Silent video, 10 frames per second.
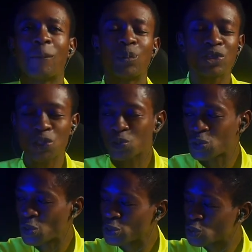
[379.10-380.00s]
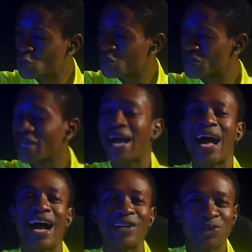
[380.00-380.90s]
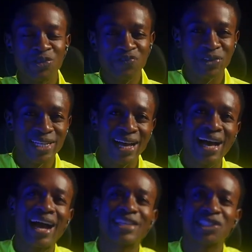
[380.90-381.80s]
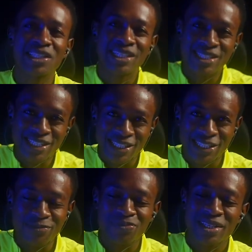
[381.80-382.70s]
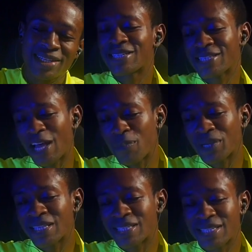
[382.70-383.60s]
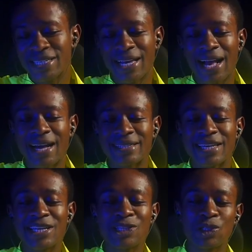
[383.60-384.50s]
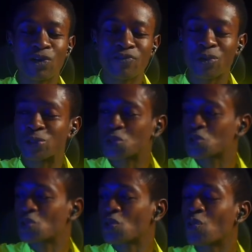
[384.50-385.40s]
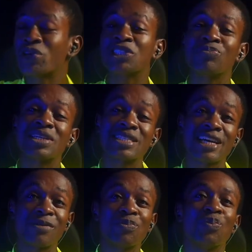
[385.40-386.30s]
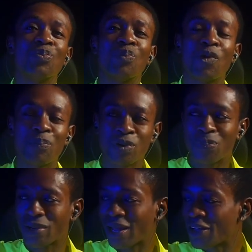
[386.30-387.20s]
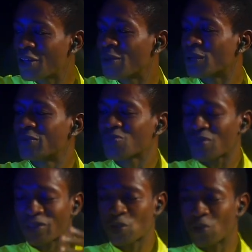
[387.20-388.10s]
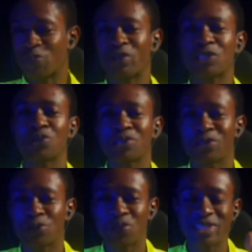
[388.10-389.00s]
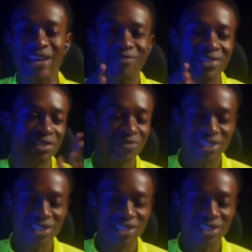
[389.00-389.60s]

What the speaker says: Multi-rotor drones are known for their agility, stability, and ease of control, which makes them more popular. So multi-rotor drones are very